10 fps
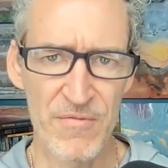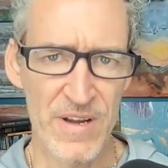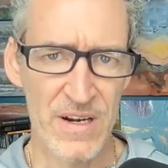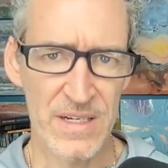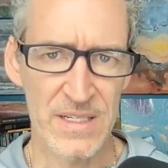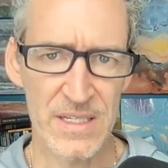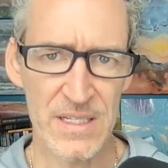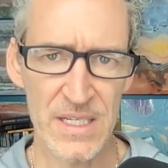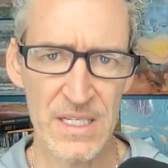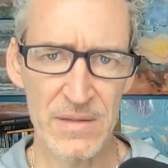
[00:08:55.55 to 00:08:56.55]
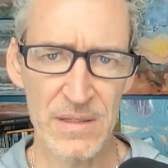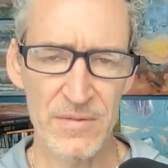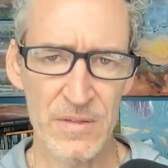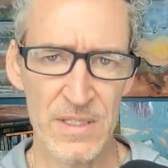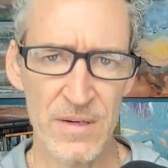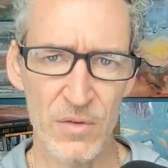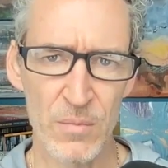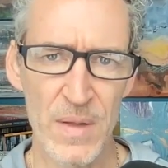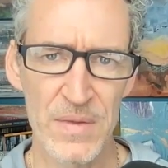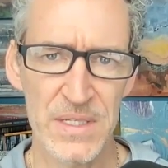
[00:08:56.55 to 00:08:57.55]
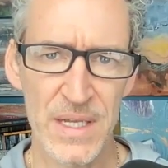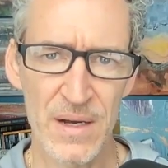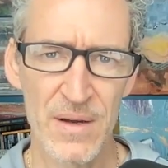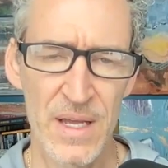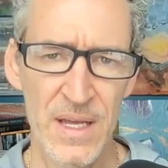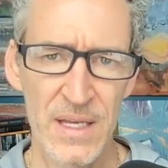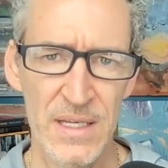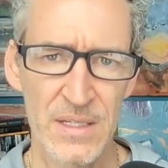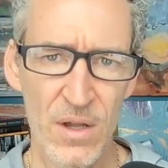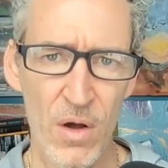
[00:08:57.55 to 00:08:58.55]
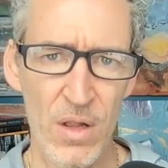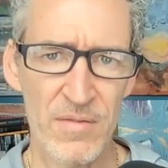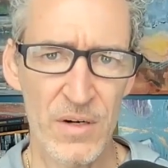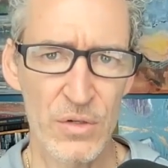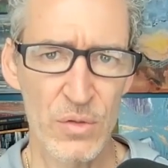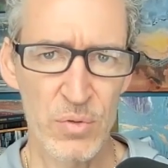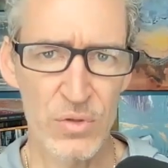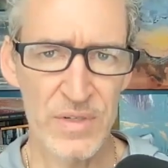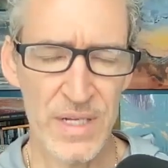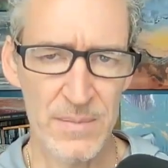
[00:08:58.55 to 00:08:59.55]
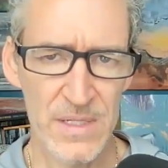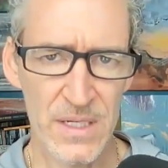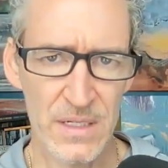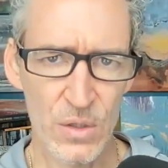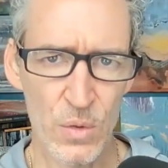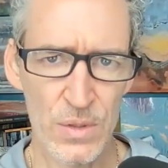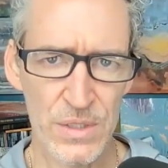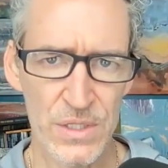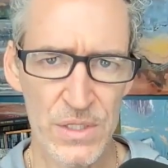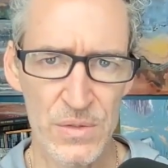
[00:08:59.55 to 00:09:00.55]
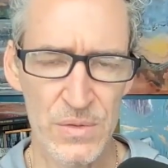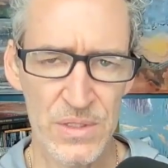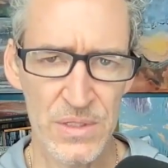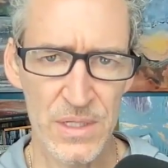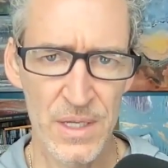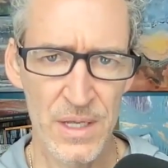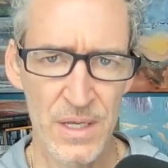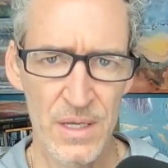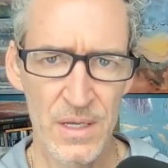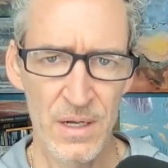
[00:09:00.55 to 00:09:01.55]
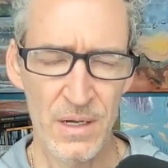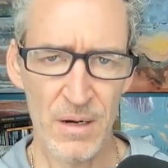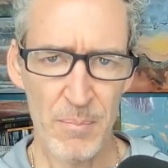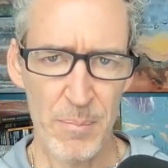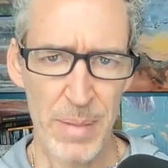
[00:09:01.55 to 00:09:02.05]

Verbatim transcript: very successfully for several months now is all of our new proven Amazon course students our